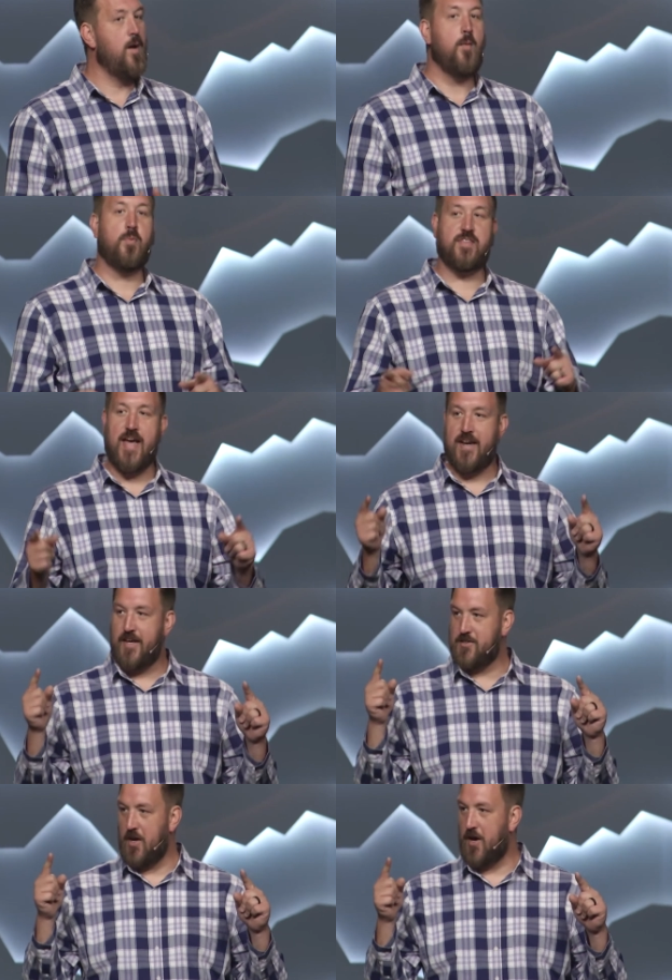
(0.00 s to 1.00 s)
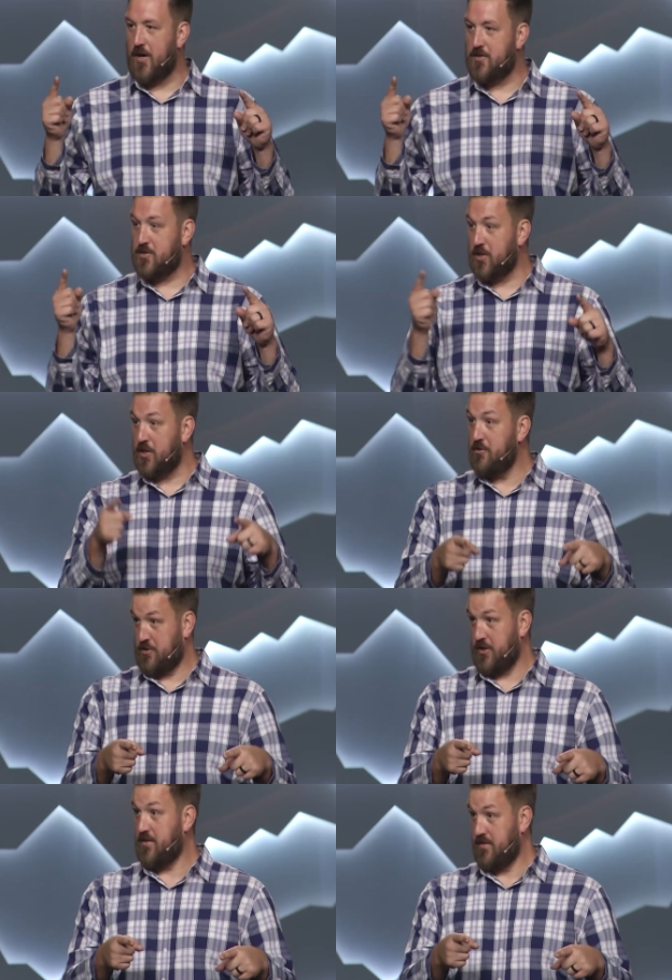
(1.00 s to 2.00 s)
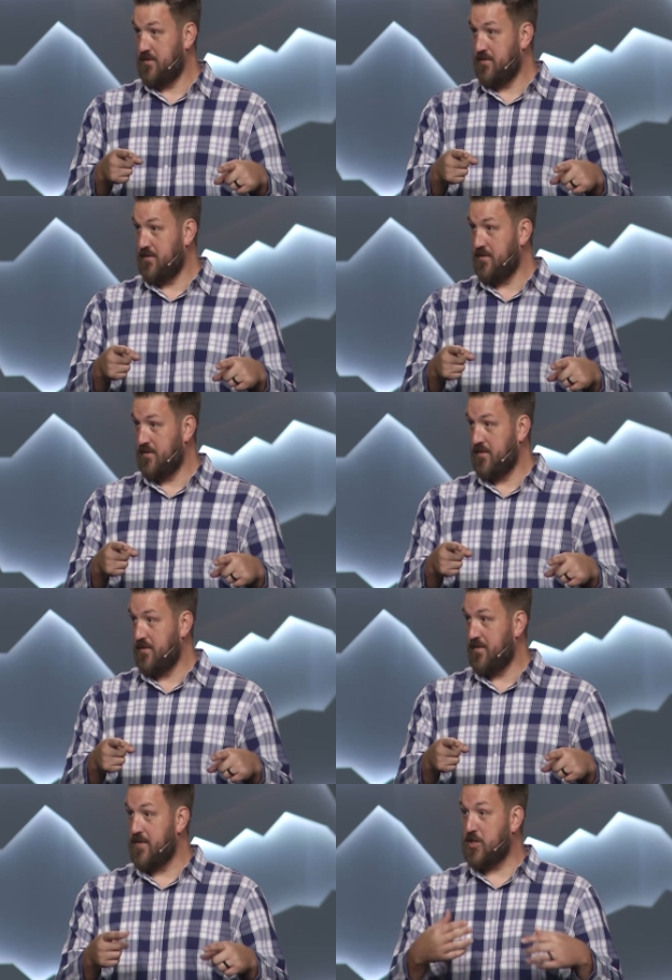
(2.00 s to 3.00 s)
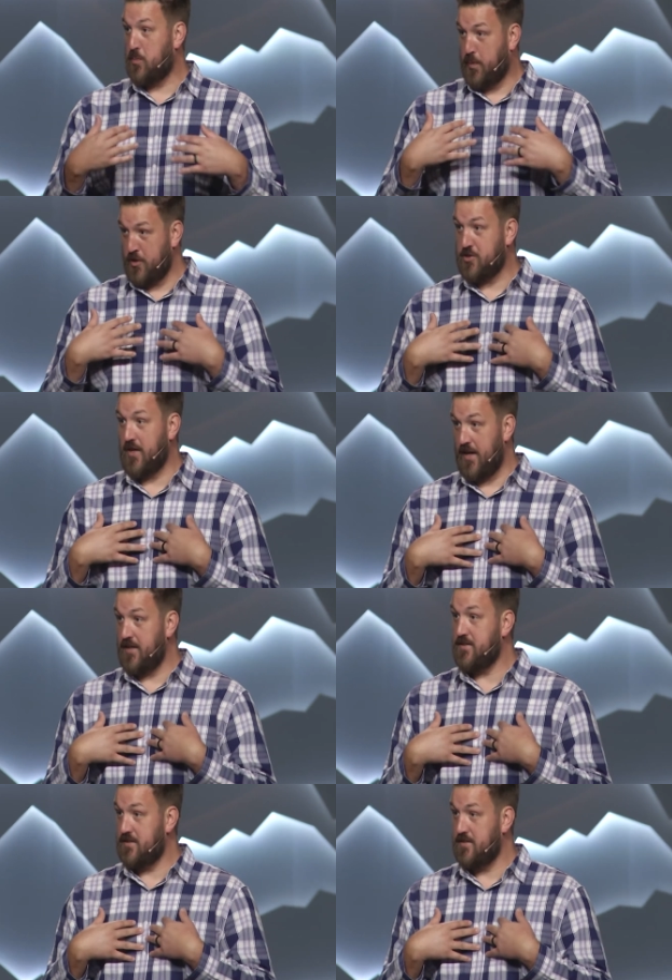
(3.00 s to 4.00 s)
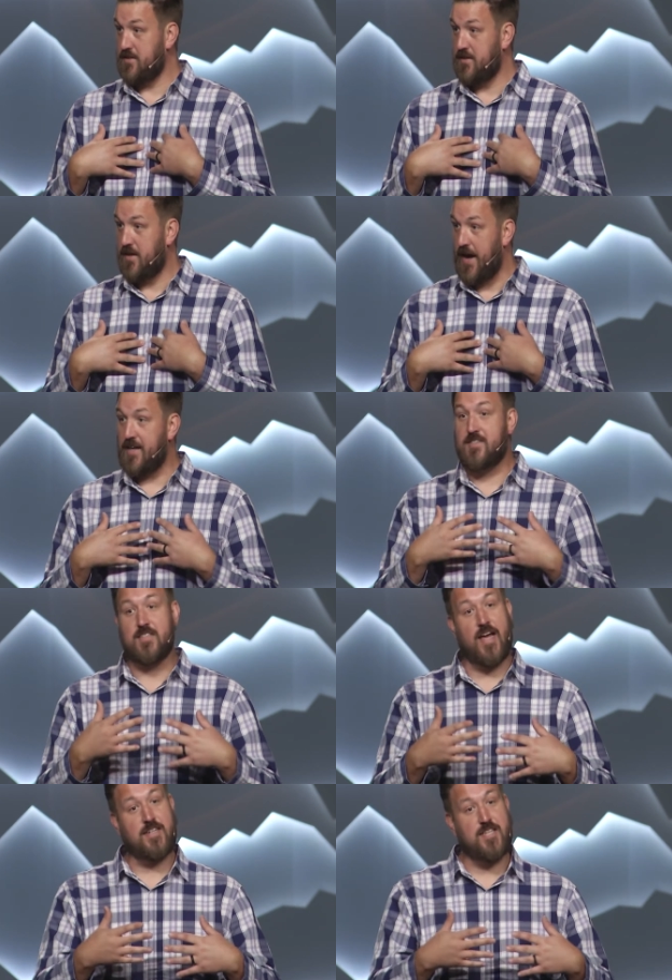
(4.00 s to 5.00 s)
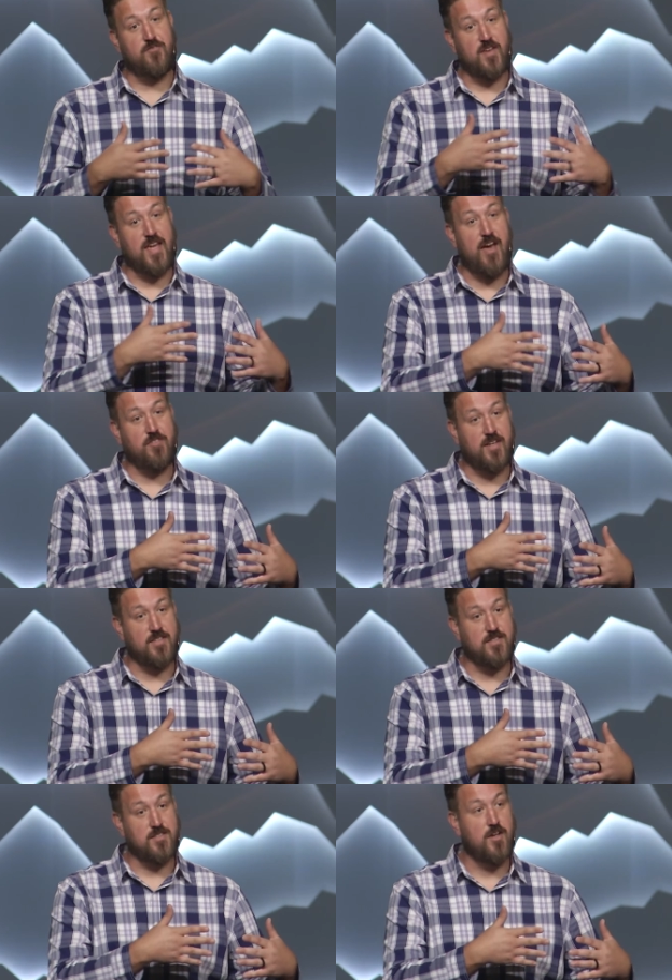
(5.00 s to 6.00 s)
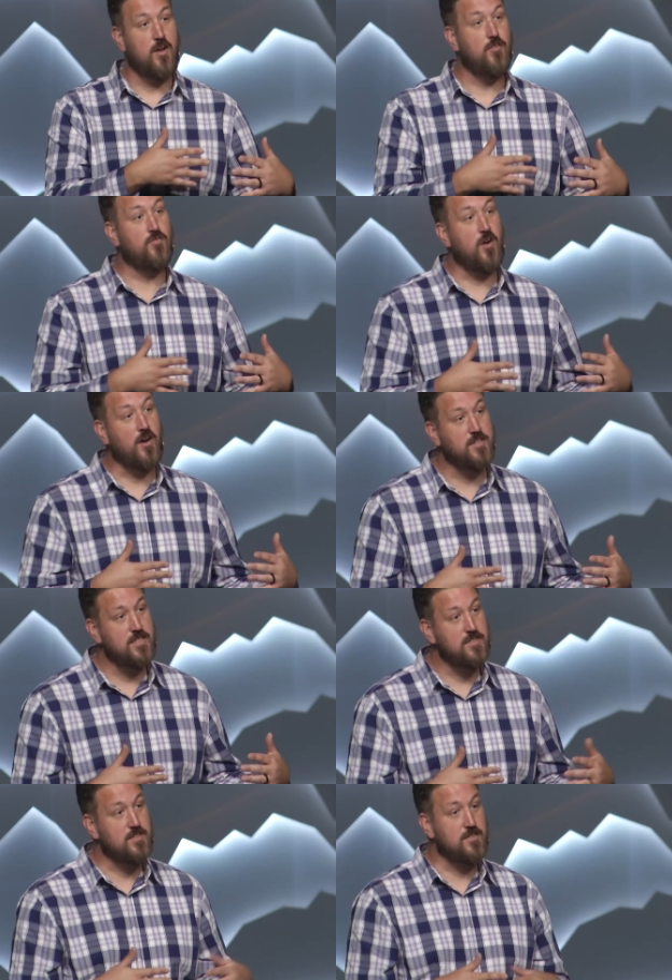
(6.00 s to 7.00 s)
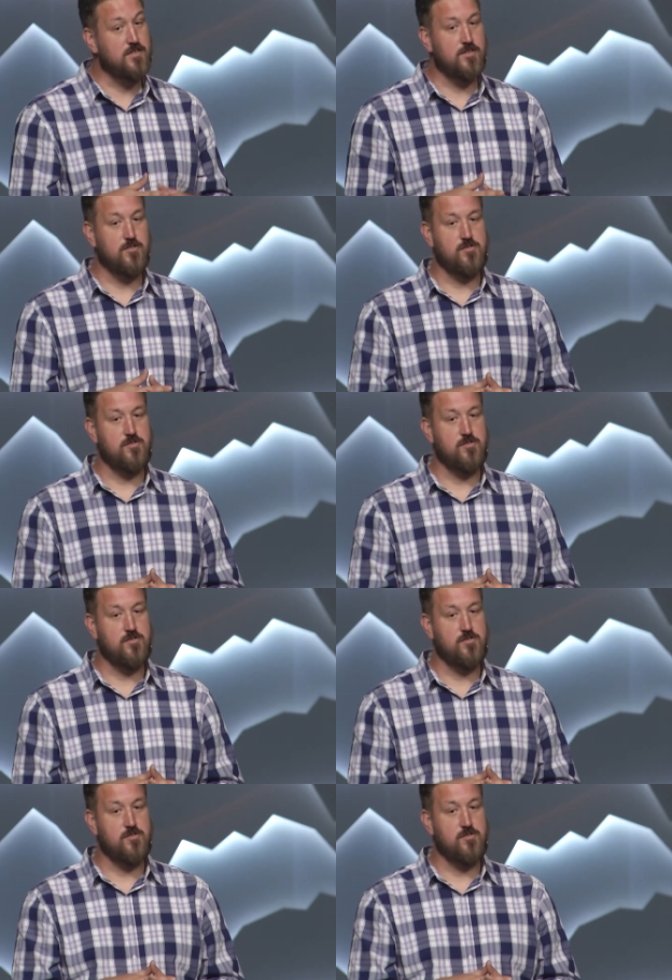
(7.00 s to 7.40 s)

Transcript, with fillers: But that is our solution that's pushed on us as scientific evidence for our existence.